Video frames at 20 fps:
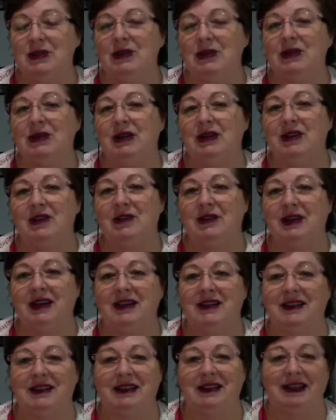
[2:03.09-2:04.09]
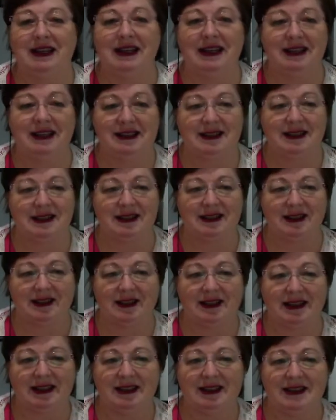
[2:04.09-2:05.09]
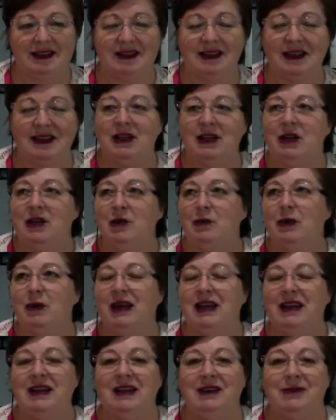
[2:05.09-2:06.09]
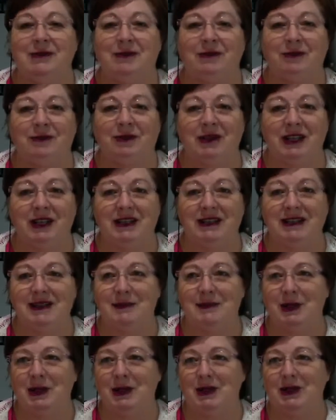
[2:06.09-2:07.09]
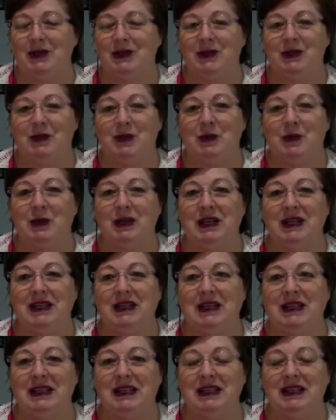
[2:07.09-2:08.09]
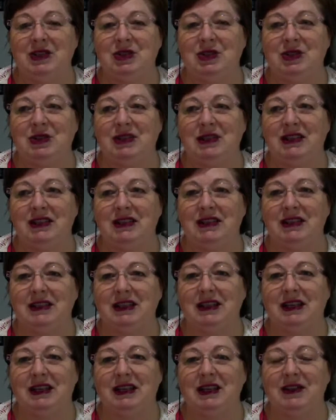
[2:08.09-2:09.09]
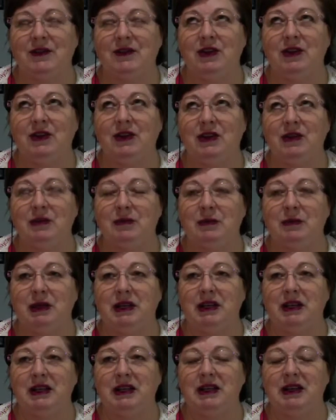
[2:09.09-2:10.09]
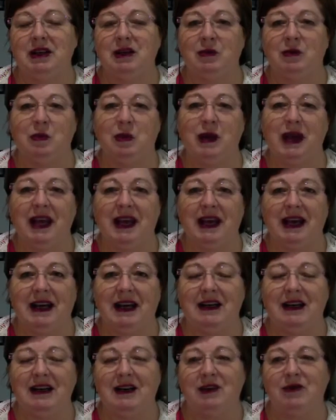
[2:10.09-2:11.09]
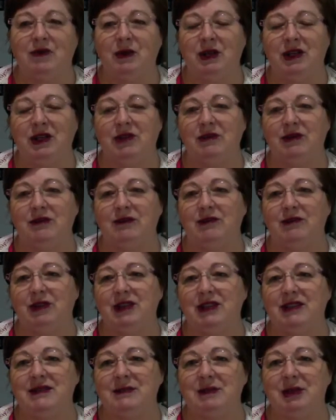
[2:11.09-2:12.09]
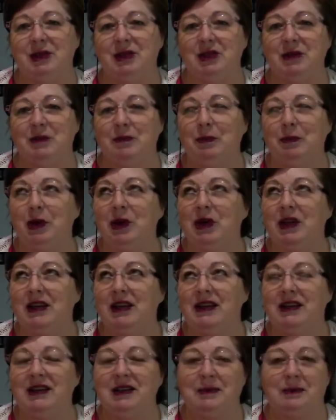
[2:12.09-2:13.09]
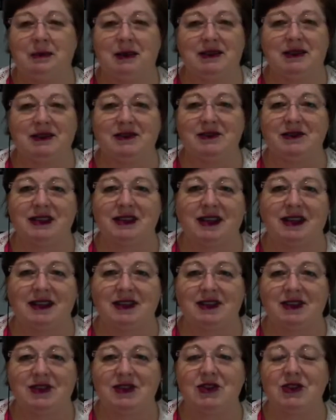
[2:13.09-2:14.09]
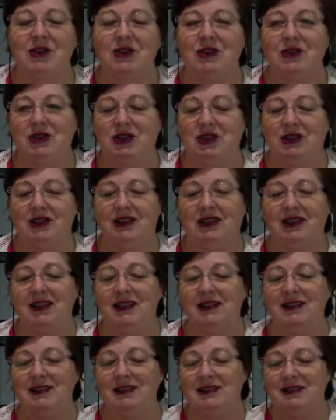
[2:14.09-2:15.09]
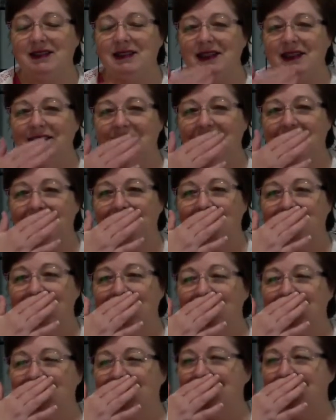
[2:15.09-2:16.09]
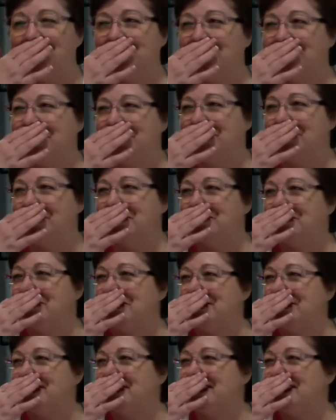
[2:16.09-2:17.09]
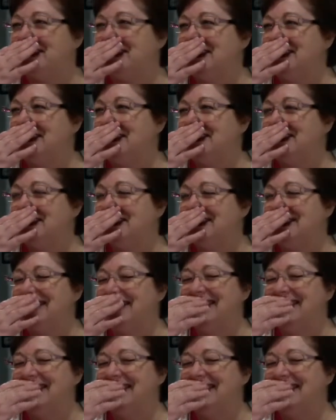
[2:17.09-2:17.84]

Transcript: do a grounding exercise. We're in freeze mode. We literally, and if you can be aware of when you're in freeze mode, your body and your muscles are so tight. Oh no, I don't want to sneeze.